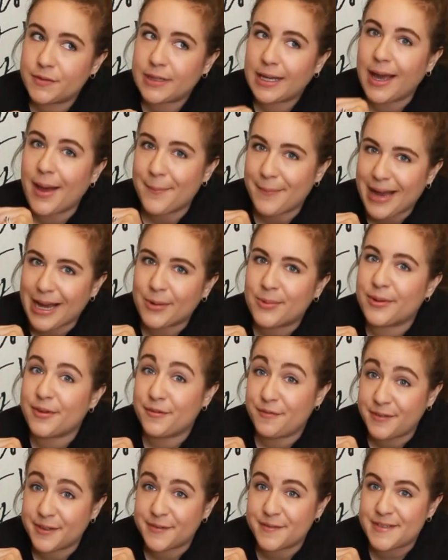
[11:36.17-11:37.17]
come back with
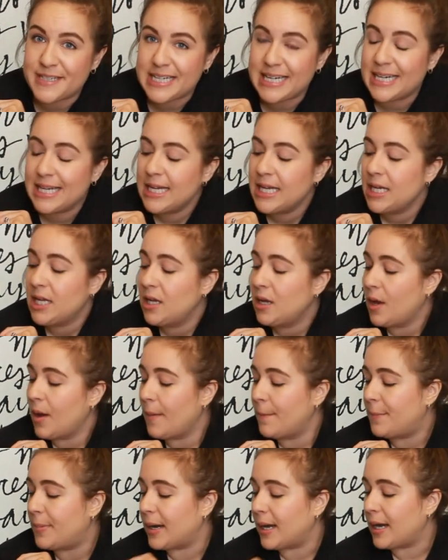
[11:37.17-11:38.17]
50
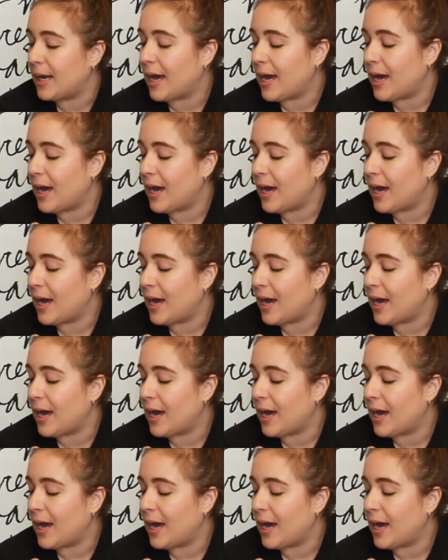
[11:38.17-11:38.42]
but